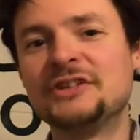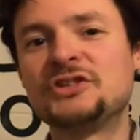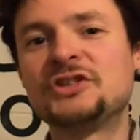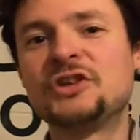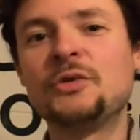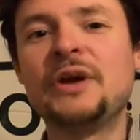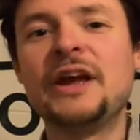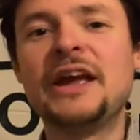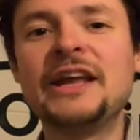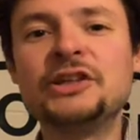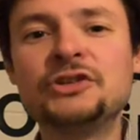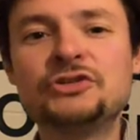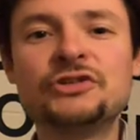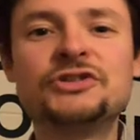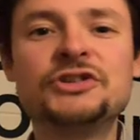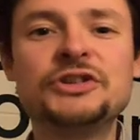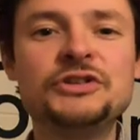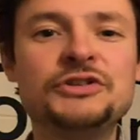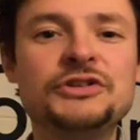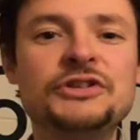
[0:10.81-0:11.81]
to
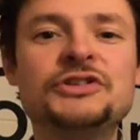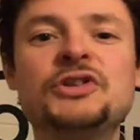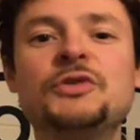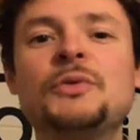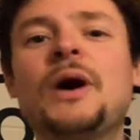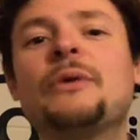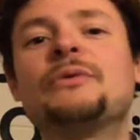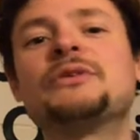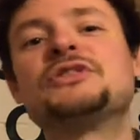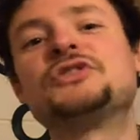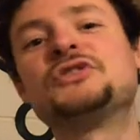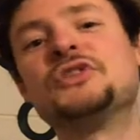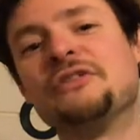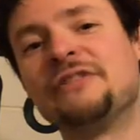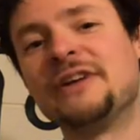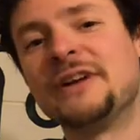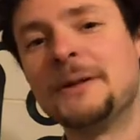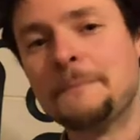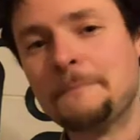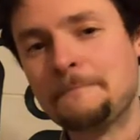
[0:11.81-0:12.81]
introduce you to our
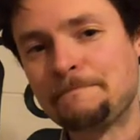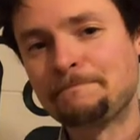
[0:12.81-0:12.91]
stuffing.